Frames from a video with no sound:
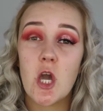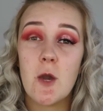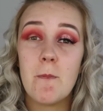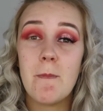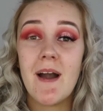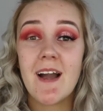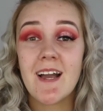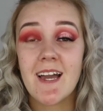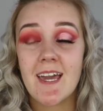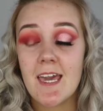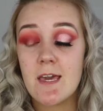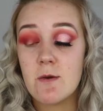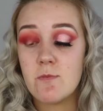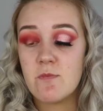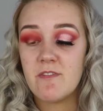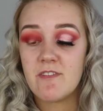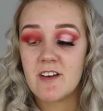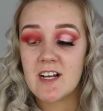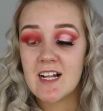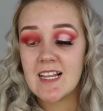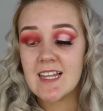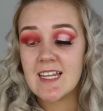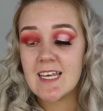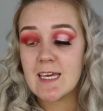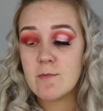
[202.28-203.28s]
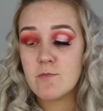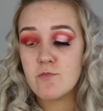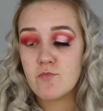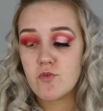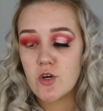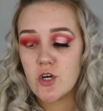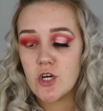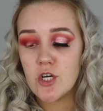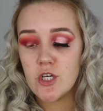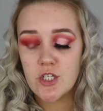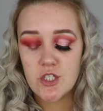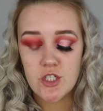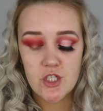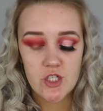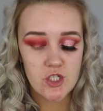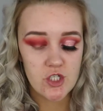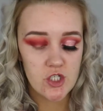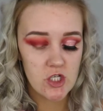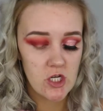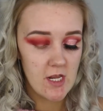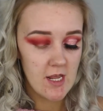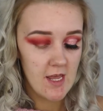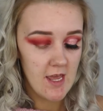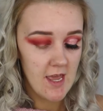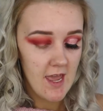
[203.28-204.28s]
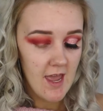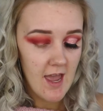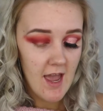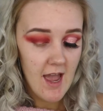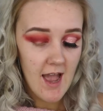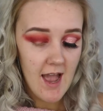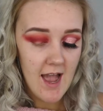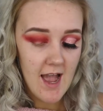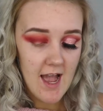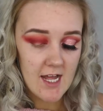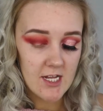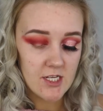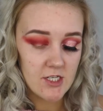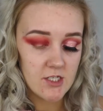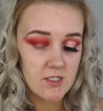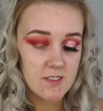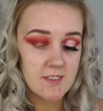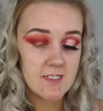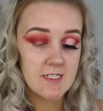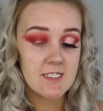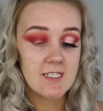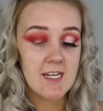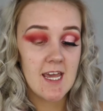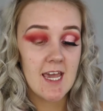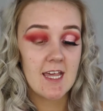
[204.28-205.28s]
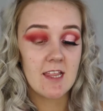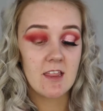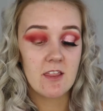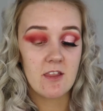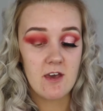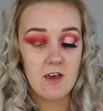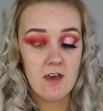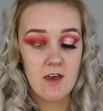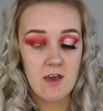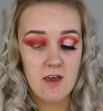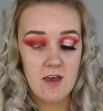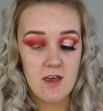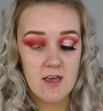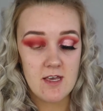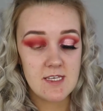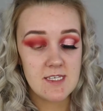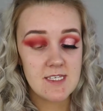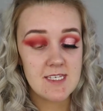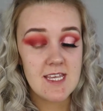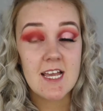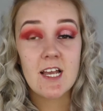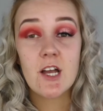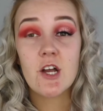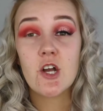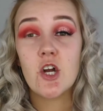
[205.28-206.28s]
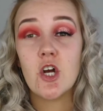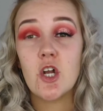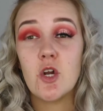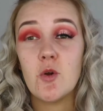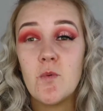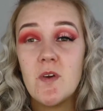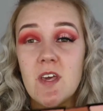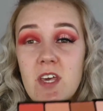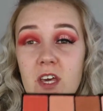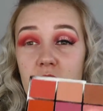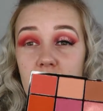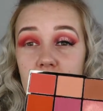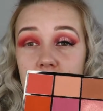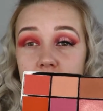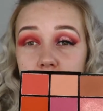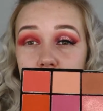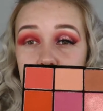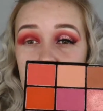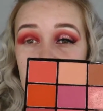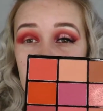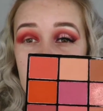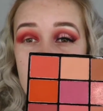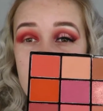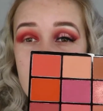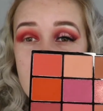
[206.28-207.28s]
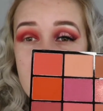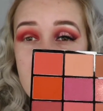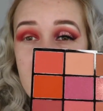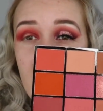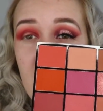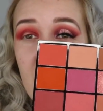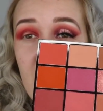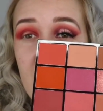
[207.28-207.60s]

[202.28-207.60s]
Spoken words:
go back in with a clean brush and take the second colour we used, which was the